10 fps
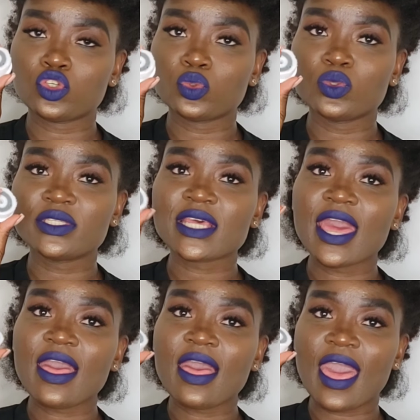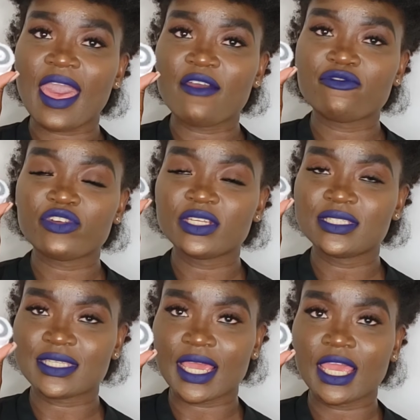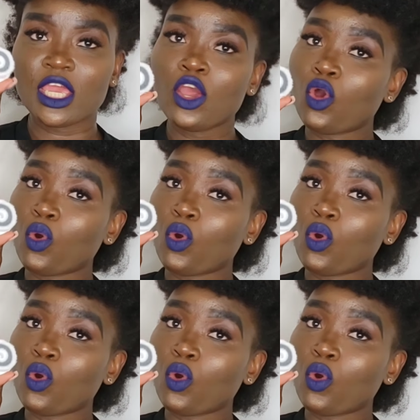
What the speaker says: use every day,